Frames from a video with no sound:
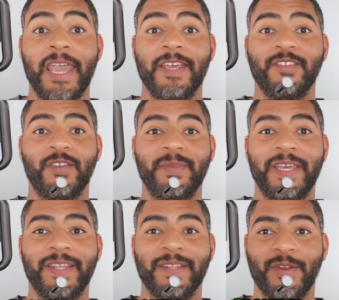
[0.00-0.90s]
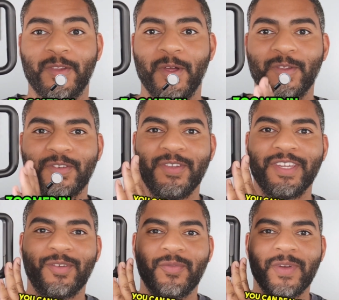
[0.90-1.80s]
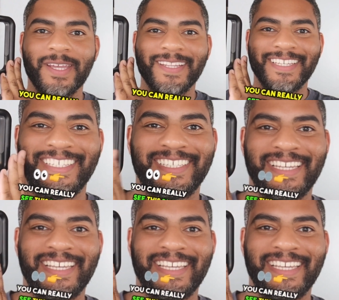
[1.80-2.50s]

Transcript: Zoomed in a little closer, you can really see